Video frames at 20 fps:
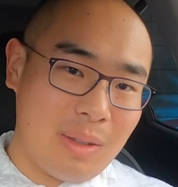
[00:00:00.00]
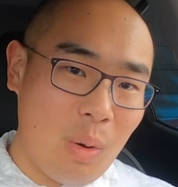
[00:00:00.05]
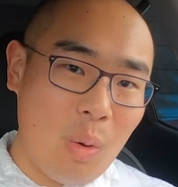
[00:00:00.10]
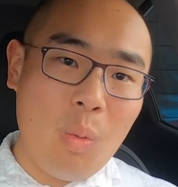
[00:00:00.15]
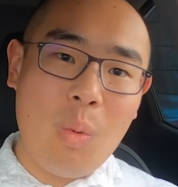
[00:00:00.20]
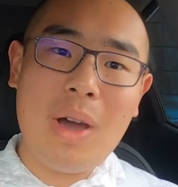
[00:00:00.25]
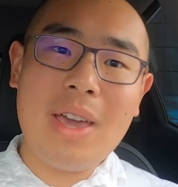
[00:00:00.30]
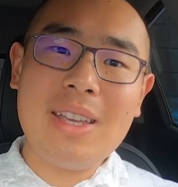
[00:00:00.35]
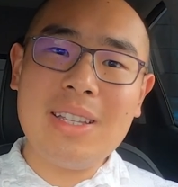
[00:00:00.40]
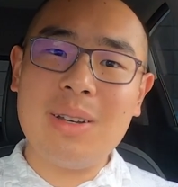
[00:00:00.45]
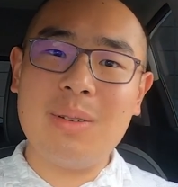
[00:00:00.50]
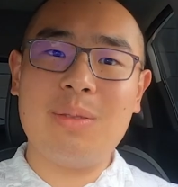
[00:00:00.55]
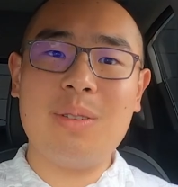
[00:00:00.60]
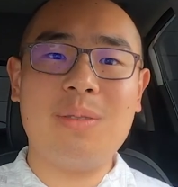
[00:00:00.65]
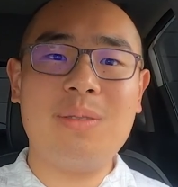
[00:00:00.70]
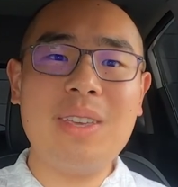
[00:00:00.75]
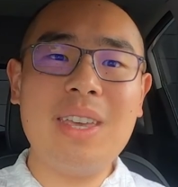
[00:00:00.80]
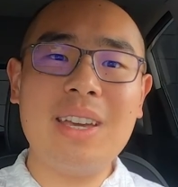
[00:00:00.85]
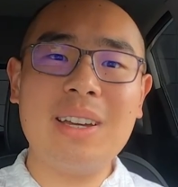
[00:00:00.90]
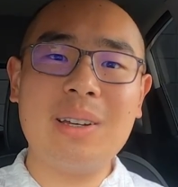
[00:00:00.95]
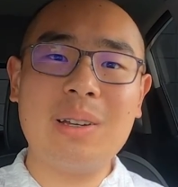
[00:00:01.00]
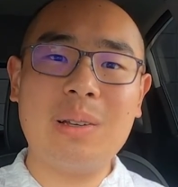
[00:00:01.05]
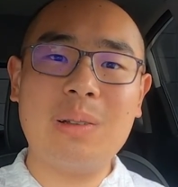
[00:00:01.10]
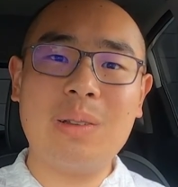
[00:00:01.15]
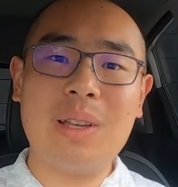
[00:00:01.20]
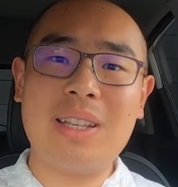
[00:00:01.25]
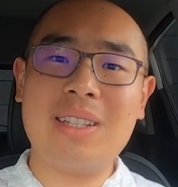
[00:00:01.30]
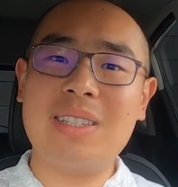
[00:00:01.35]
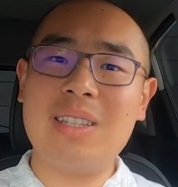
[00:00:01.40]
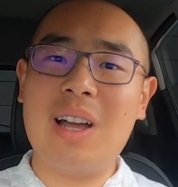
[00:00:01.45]
The weight of a
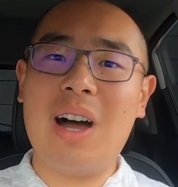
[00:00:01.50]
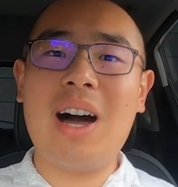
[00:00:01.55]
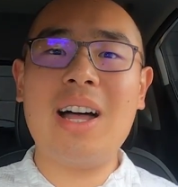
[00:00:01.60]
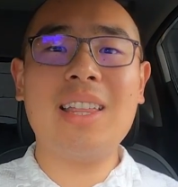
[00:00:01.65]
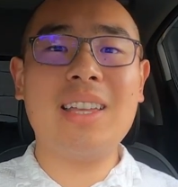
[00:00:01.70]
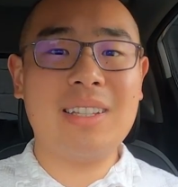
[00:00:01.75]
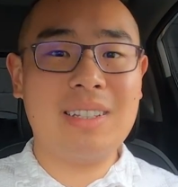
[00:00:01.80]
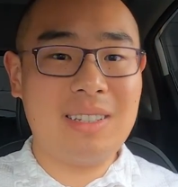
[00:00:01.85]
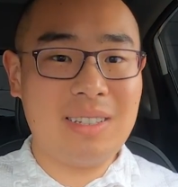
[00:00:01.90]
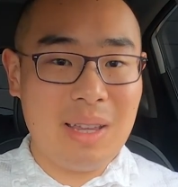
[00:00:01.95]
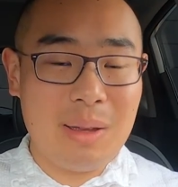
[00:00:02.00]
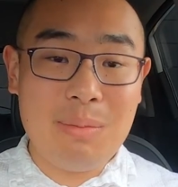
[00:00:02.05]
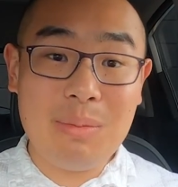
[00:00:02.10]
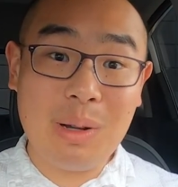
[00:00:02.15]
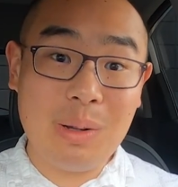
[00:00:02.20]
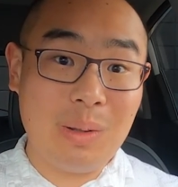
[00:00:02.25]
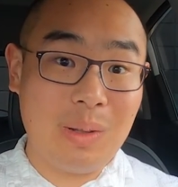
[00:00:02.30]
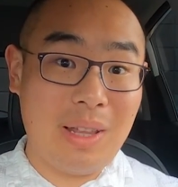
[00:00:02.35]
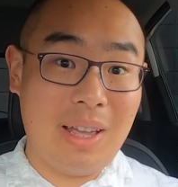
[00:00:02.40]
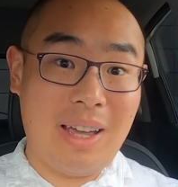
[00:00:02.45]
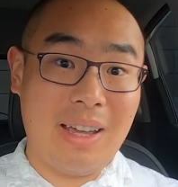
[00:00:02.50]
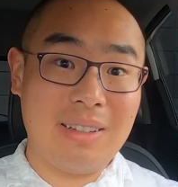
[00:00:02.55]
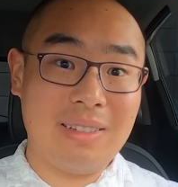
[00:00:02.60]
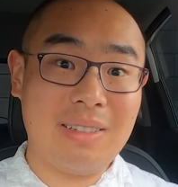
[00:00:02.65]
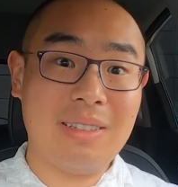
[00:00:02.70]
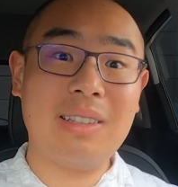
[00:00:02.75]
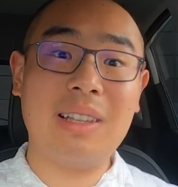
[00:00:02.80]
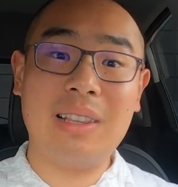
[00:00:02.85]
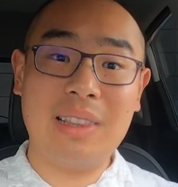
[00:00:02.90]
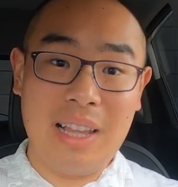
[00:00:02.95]
vehicle is not as simple
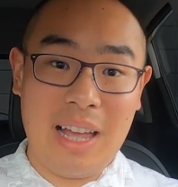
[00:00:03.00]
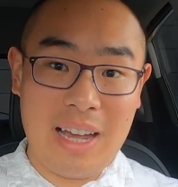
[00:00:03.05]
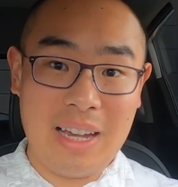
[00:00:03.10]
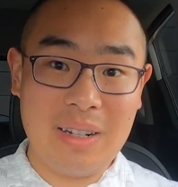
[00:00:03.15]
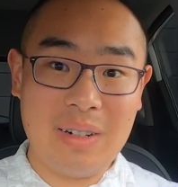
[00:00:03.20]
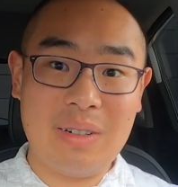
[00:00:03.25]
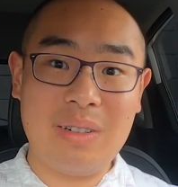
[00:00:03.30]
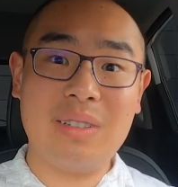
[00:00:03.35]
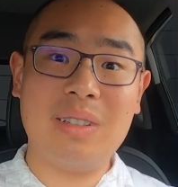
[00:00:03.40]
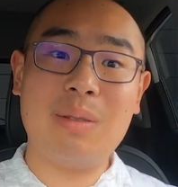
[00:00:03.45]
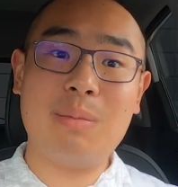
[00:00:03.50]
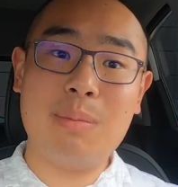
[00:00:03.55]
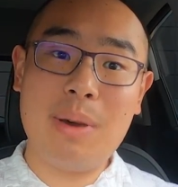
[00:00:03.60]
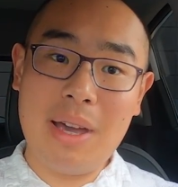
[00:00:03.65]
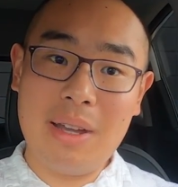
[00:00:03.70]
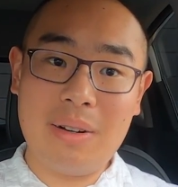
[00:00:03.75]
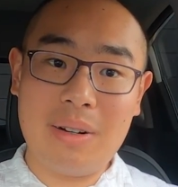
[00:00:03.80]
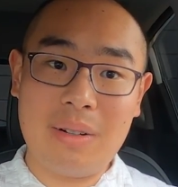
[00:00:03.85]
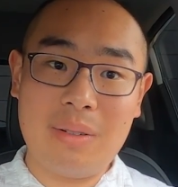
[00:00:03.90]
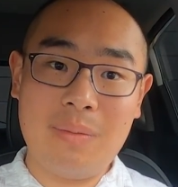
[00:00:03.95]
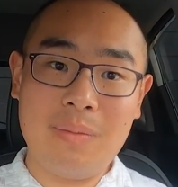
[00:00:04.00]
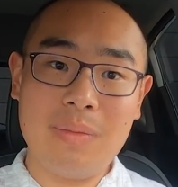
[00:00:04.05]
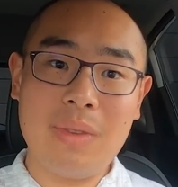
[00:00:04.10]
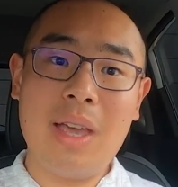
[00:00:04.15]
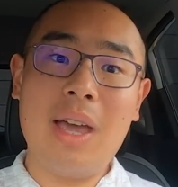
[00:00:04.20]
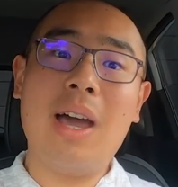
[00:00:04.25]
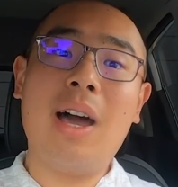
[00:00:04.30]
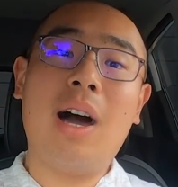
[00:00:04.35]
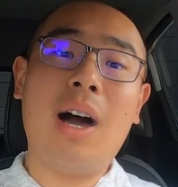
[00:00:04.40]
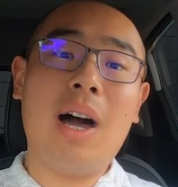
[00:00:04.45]
as the lighter the better.
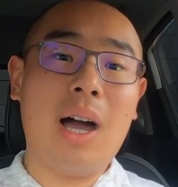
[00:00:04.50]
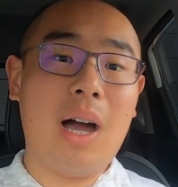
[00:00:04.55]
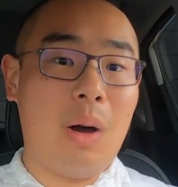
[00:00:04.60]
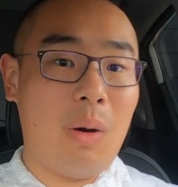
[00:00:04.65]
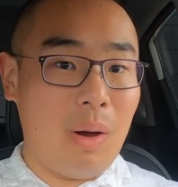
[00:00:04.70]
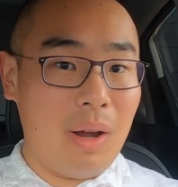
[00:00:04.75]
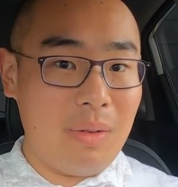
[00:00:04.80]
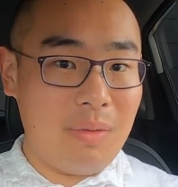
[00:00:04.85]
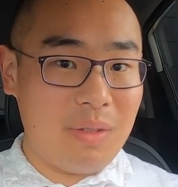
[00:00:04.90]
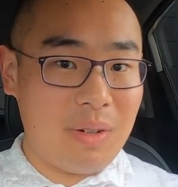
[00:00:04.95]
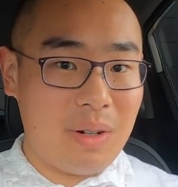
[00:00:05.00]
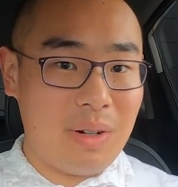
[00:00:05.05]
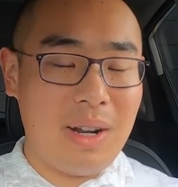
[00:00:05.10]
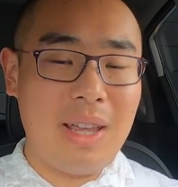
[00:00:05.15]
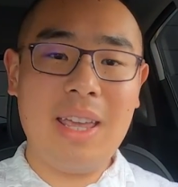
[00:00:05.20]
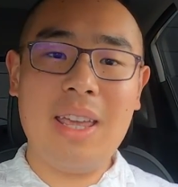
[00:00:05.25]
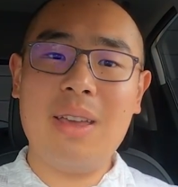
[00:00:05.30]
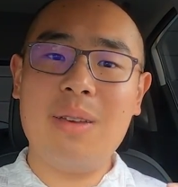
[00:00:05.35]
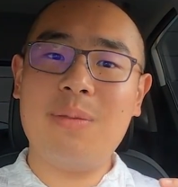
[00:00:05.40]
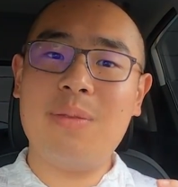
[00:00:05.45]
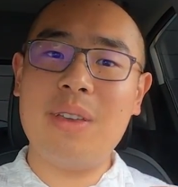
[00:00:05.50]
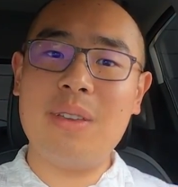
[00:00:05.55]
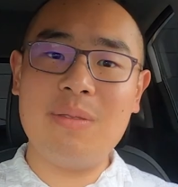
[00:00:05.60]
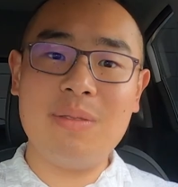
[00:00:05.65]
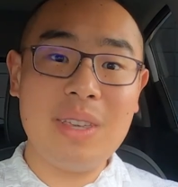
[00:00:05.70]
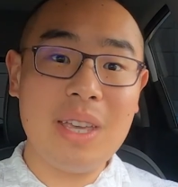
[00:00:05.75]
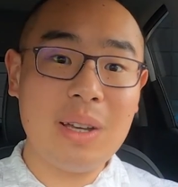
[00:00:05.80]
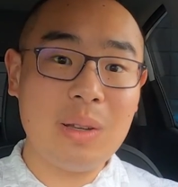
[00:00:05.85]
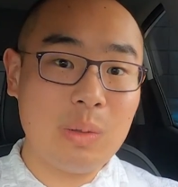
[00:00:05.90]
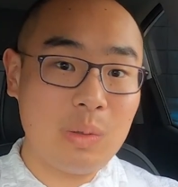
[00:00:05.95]
However, if a
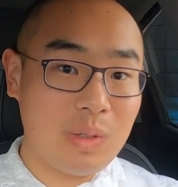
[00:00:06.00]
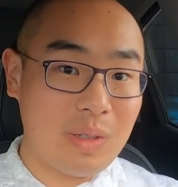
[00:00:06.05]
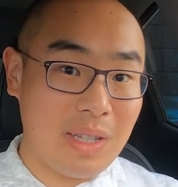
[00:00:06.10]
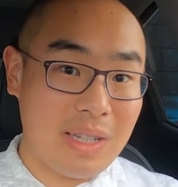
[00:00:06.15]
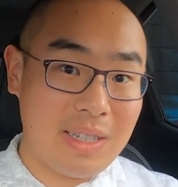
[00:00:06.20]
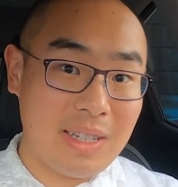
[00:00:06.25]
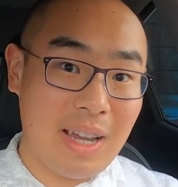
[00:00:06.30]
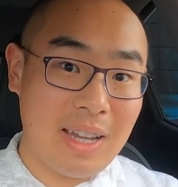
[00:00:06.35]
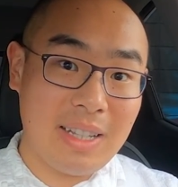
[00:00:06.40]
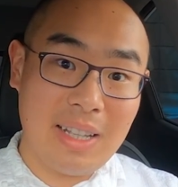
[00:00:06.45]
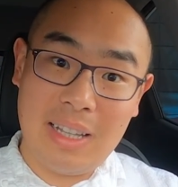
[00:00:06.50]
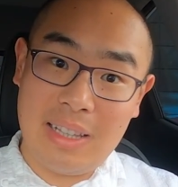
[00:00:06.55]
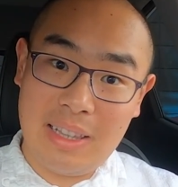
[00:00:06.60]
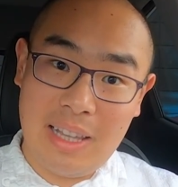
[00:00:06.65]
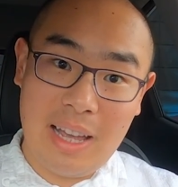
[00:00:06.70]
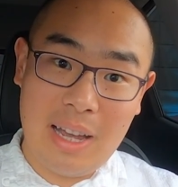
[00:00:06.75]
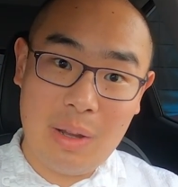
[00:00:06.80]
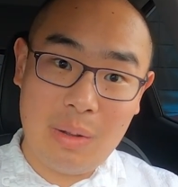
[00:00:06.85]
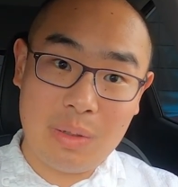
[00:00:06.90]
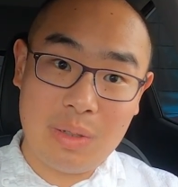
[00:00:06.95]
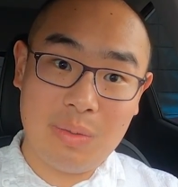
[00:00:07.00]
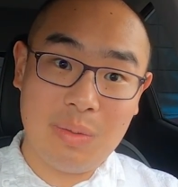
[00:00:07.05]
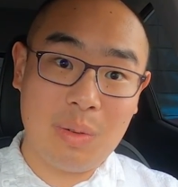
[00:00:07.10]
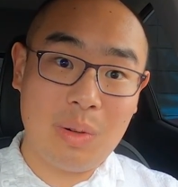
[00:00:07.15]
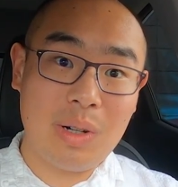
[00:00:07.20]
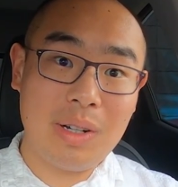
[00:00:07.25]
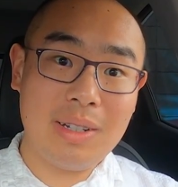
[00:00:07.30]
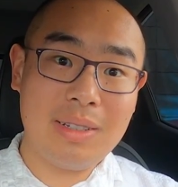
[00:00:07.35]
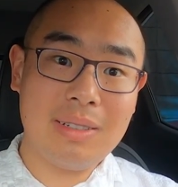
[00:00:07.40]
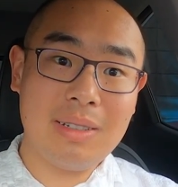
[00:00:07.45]
vehicle's design allows
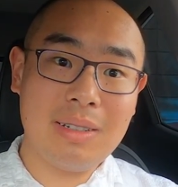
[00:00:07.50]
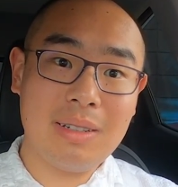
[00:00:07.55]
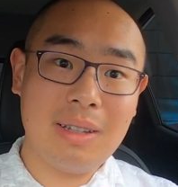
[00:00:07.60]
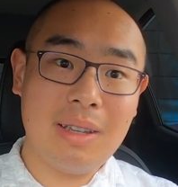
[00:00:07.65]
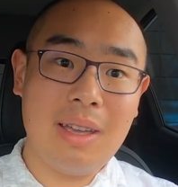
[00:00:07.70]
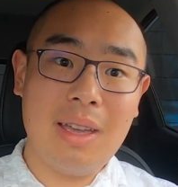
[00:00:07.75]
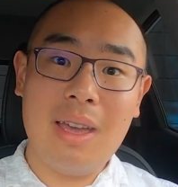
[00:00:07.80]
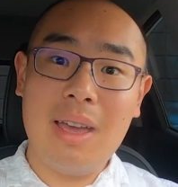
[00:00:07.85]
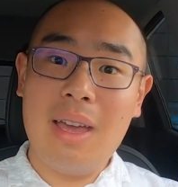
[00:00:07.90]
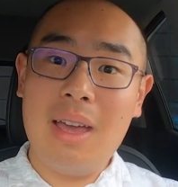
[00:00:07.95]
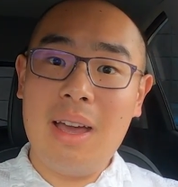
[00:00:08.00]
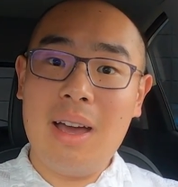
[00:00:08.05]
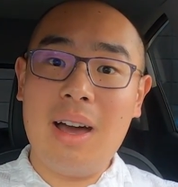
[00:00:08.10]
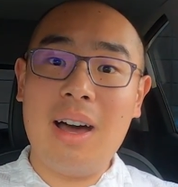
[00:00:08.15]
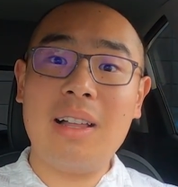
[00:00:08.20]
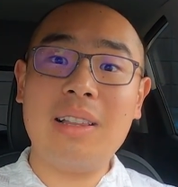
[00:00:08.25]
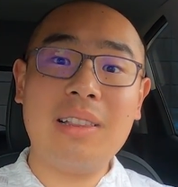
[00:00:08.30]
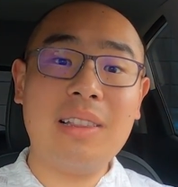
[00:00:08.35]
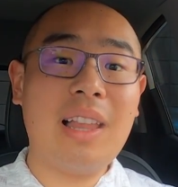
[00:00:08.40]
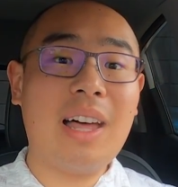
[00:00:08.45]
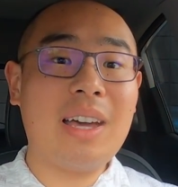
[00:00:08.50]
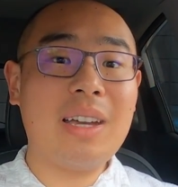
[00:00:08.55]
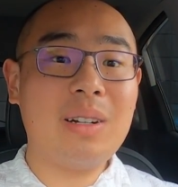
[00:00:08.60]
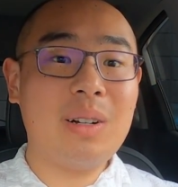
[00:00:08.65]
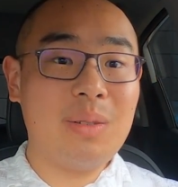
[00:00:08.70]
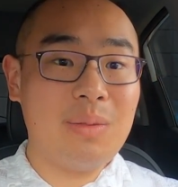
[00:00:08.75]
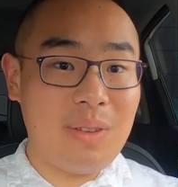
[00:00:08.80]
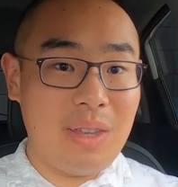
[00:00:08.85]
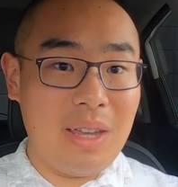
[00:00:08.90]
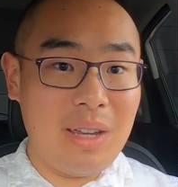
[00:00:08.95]
for it, a
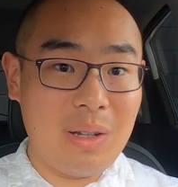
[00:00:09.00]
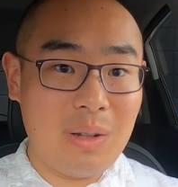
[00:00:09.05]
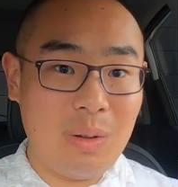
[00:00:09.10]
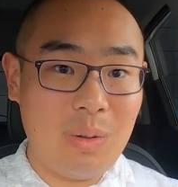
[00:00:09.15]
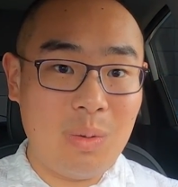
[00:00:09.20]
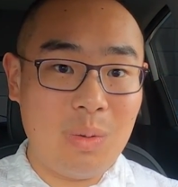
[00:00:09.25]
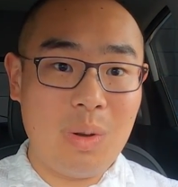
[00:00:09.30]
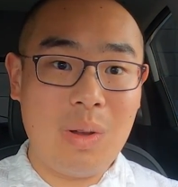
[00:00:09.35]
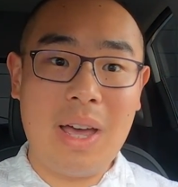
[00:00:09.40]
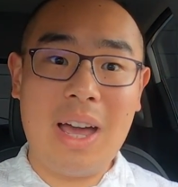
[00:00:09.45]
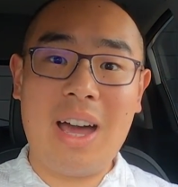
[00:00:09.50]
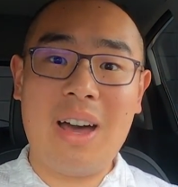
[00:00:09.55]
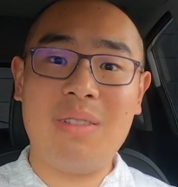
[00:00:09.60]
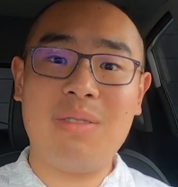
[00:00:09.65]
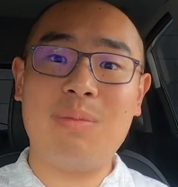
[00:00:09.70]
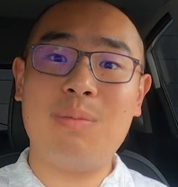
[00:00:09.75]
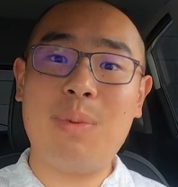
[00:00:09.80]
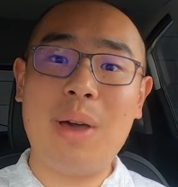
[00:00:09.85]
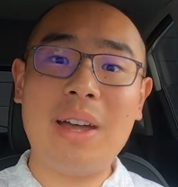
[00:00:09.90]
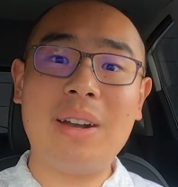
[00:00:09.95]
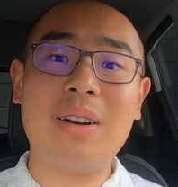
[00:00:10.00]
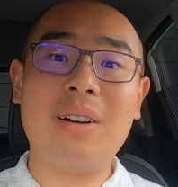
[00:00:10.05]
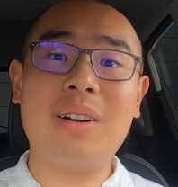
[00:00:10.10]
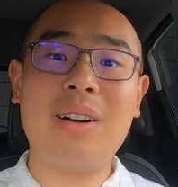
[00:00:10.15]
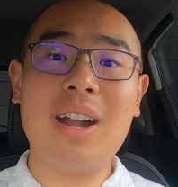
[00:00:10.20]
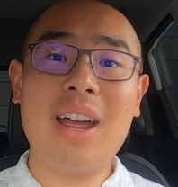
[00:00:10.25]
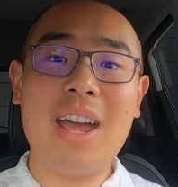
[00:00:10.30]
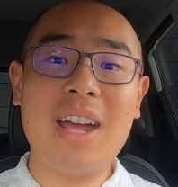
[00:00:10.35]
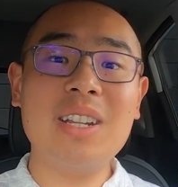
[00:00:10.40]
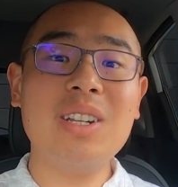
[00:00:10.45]
lighter vehicle will have
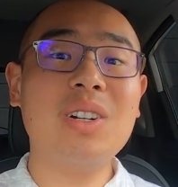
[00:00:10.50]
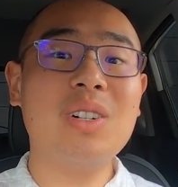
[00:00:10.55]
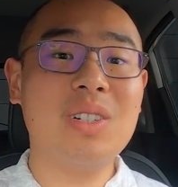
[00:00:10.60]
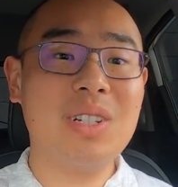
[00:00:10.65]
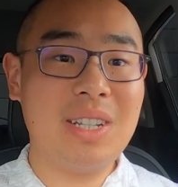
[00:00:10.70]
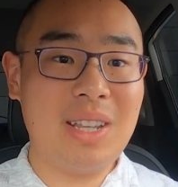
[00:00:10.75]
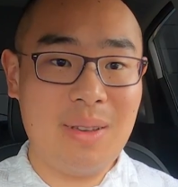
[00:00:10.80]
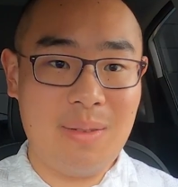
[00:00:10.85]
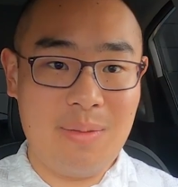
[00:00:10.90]
better energy